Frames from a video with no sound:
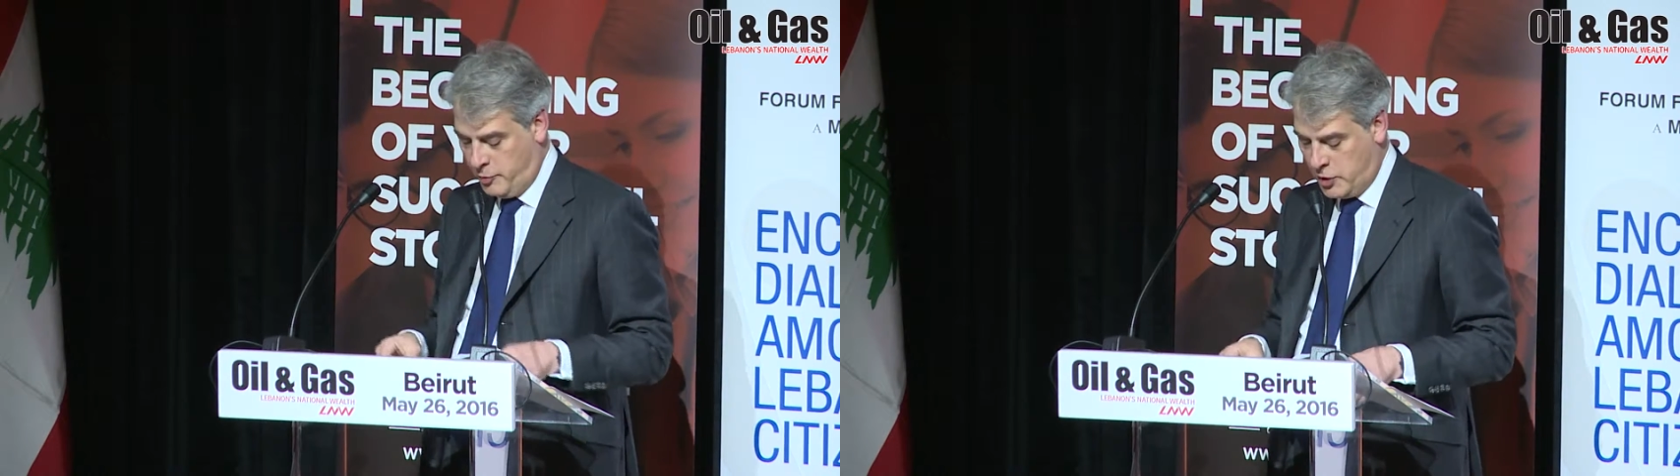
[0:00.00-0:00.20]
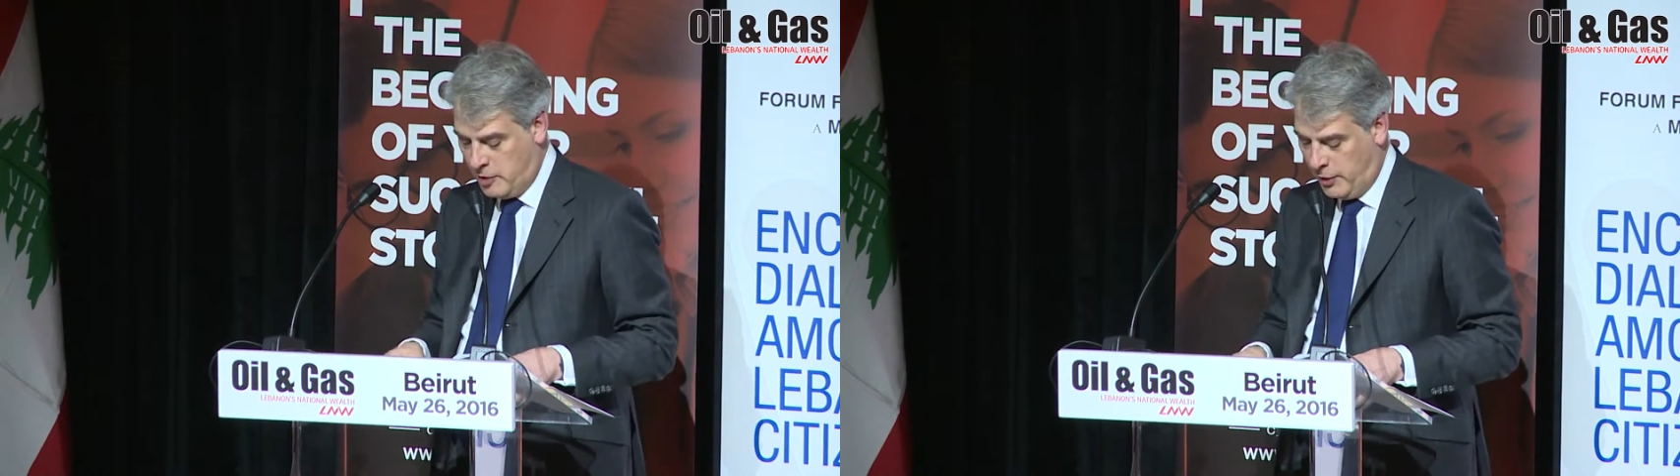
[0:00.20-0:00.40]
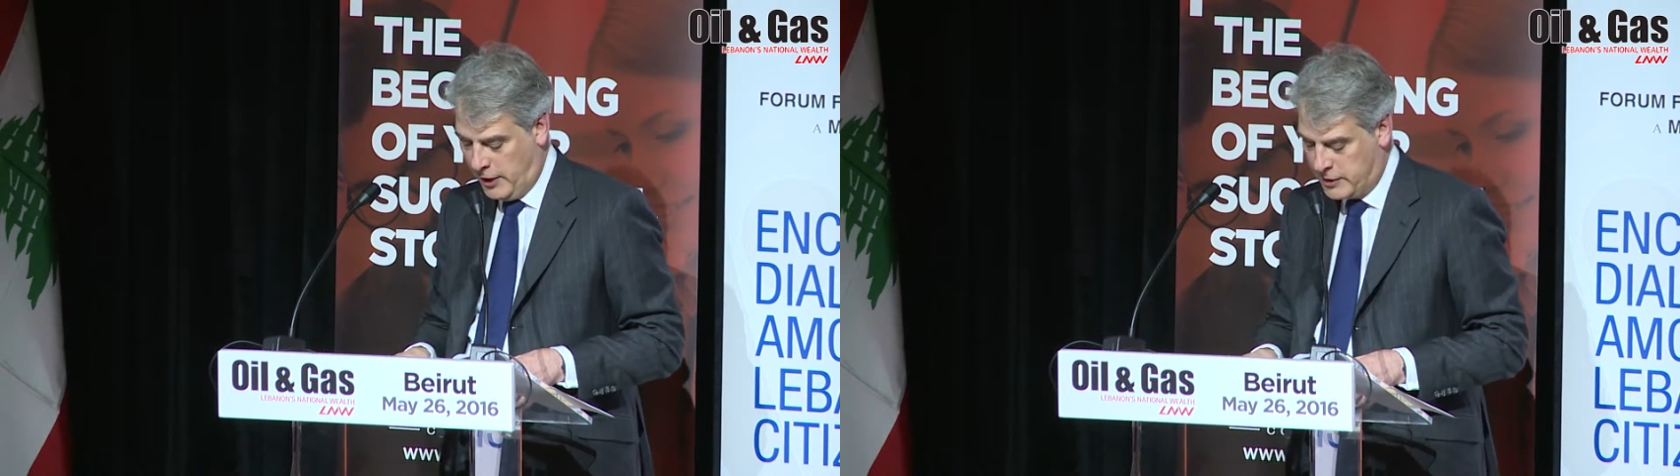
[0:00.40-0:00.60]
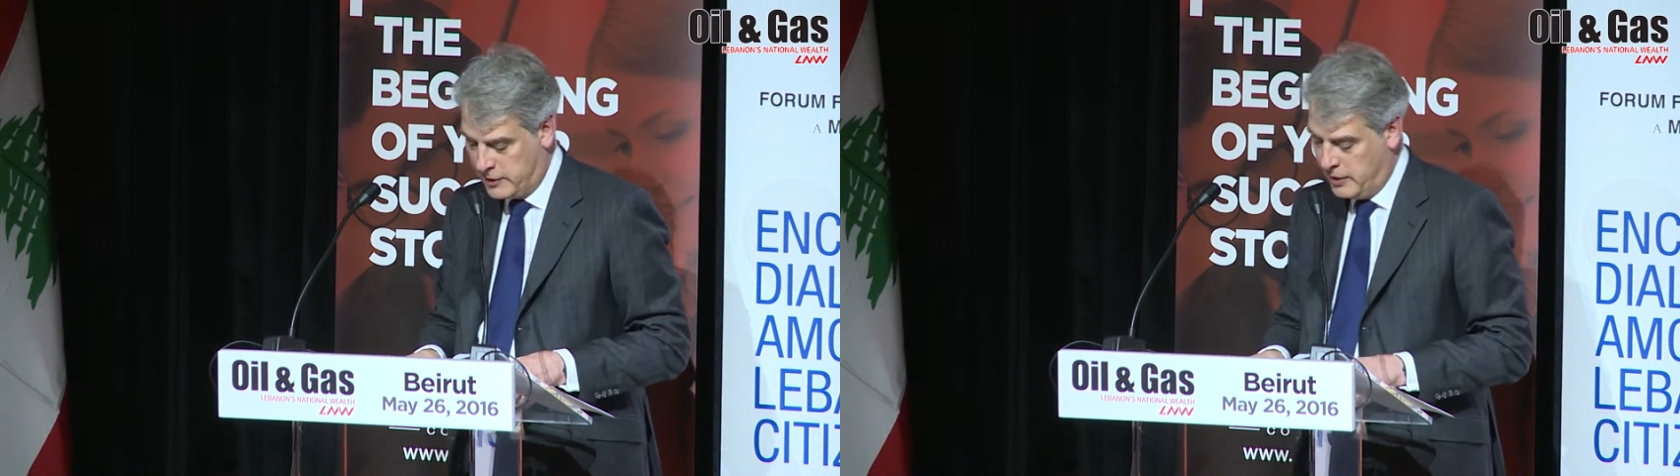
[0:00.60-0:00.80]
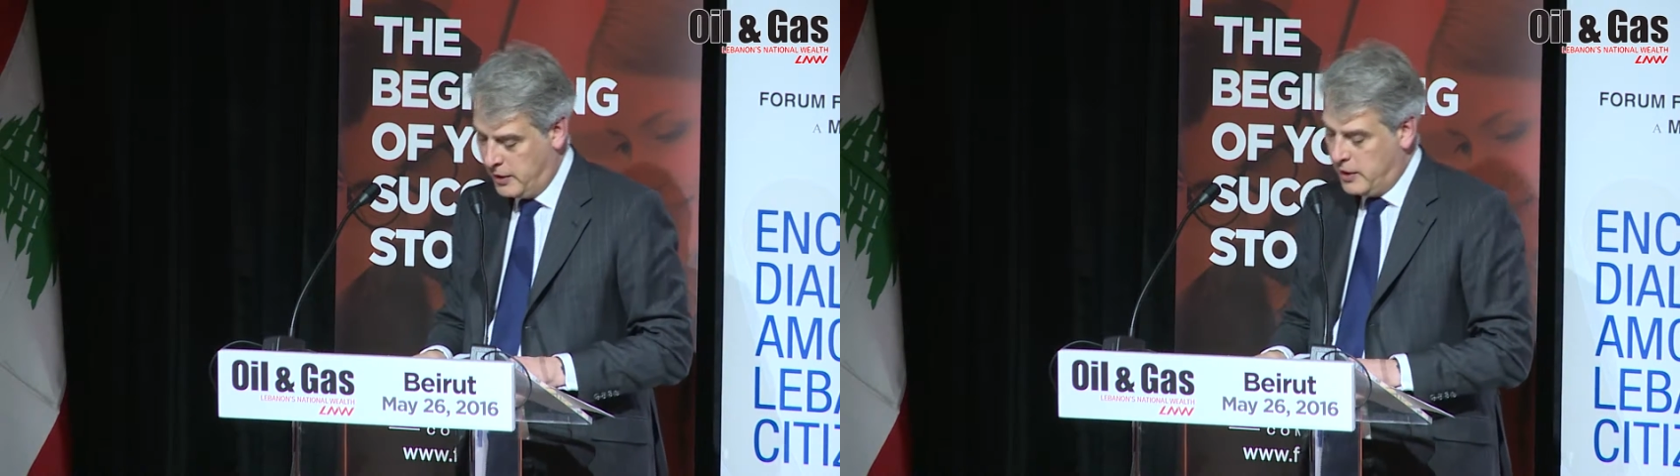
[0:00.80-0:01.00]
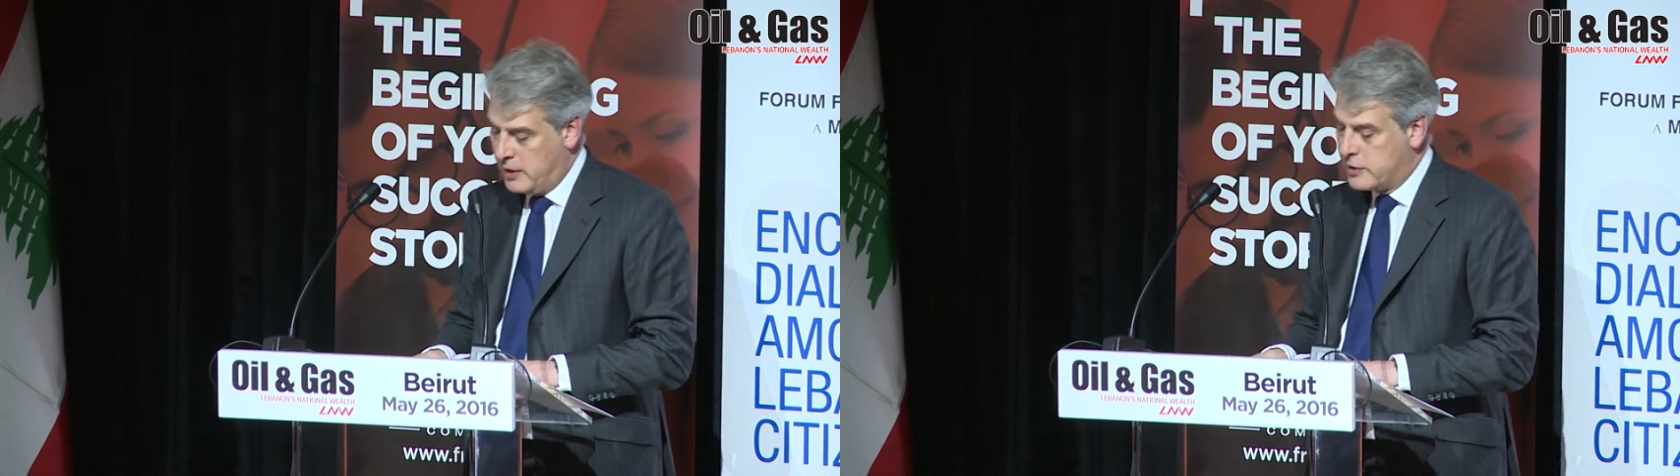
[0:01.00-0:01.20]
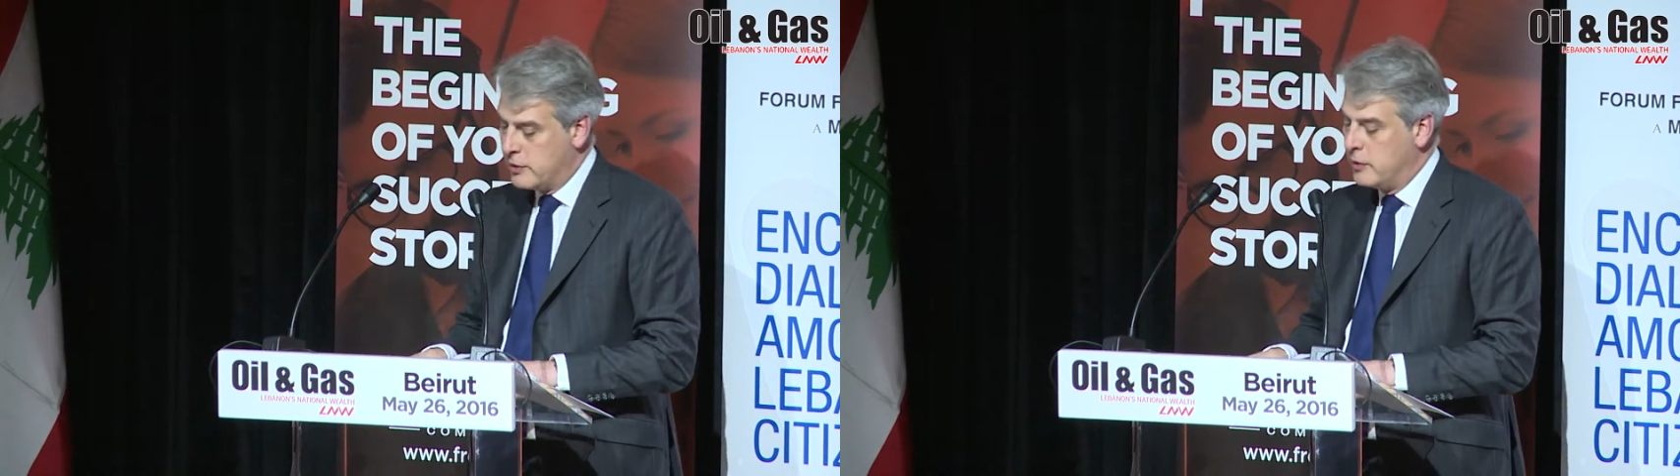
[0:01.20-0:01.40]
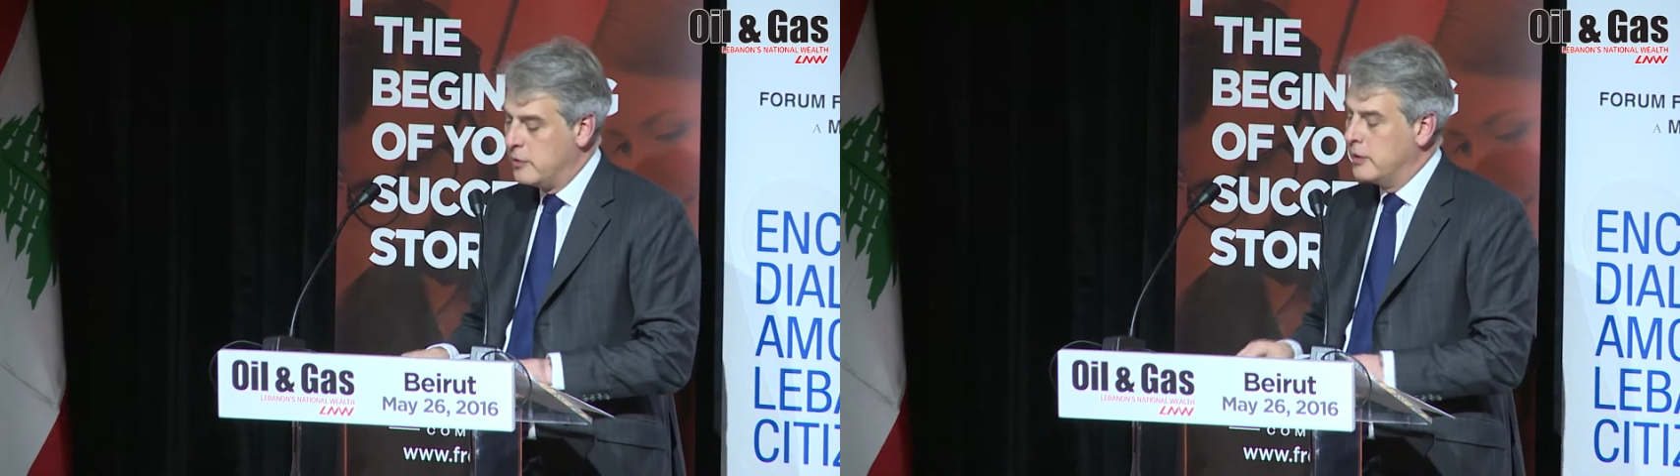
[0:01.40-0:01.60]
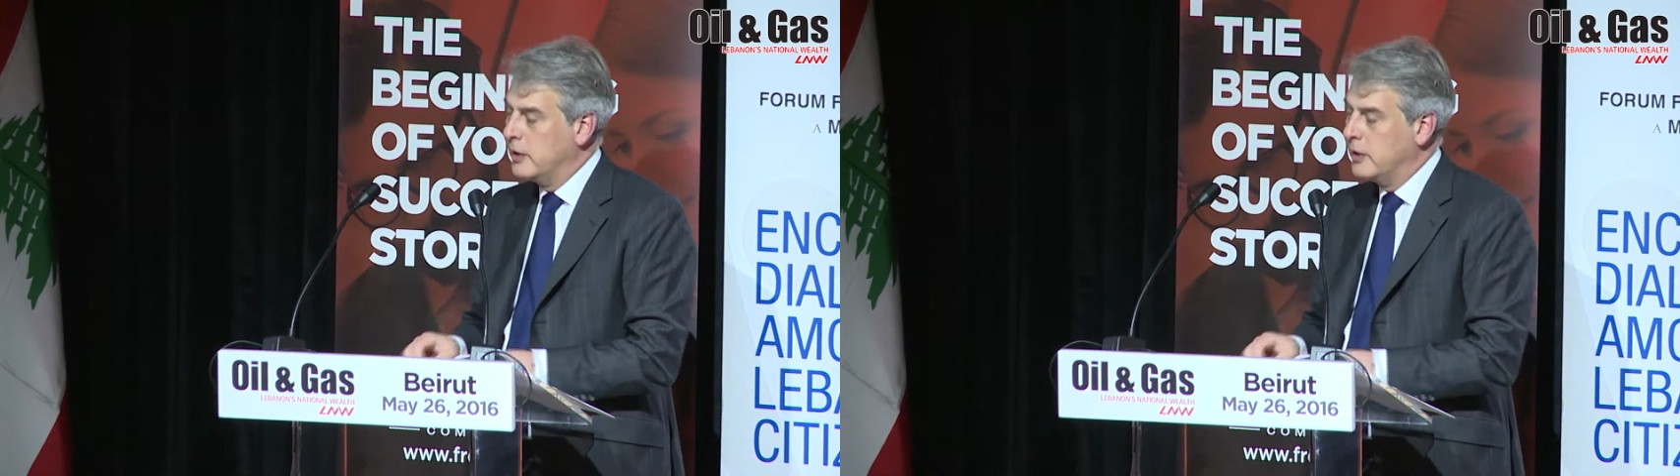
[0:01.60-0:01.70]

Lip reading: put in place. So